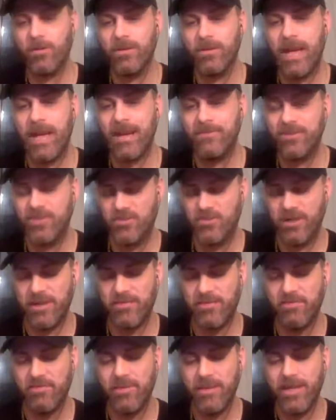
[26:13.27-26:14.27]
live
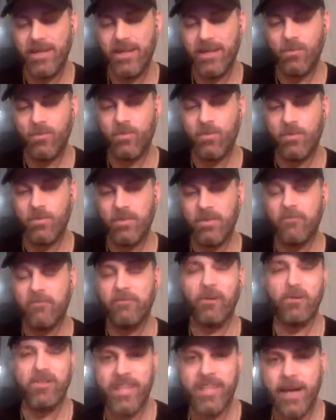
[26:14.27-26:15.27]
stream, the
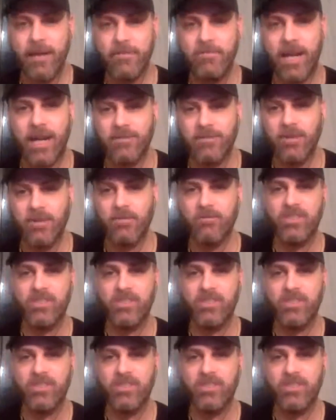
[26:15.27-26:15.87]
first time Dr.